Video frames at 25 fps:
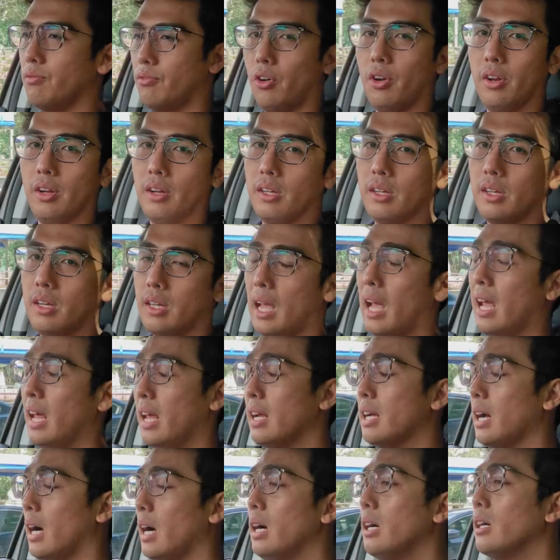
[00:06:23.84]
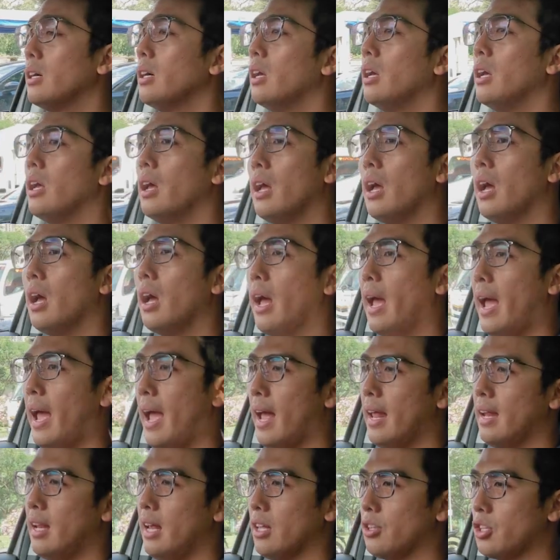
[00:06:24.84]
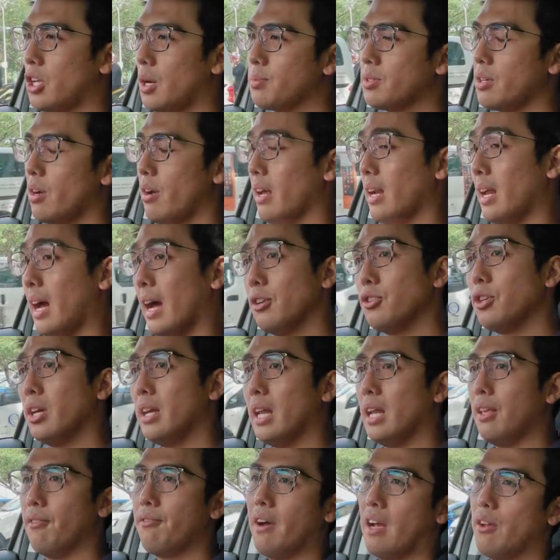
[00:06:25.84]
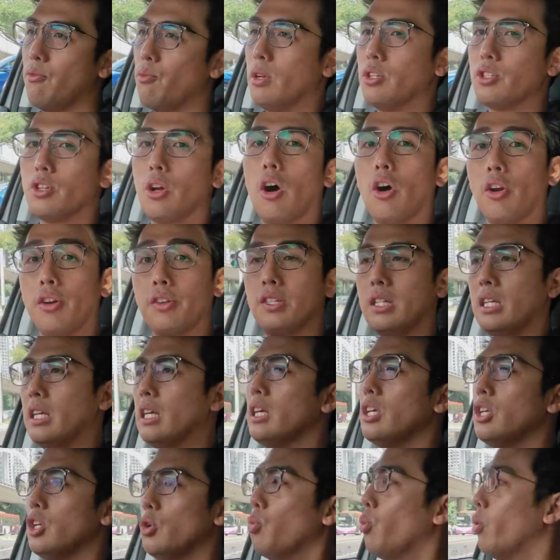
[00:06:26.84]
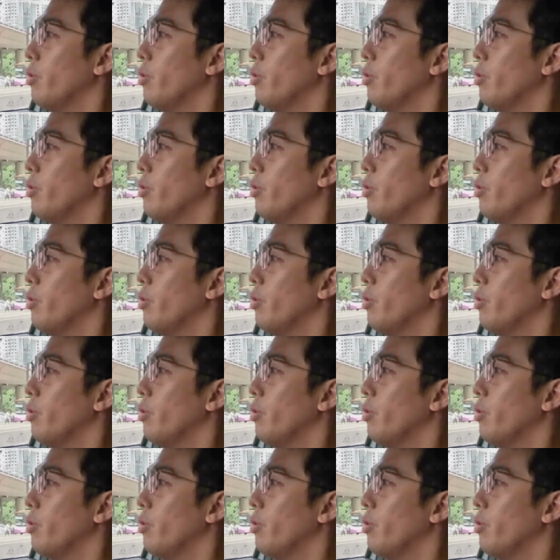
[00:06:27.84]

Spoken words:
for a Cat A car, and it tops out at 185, which honestly you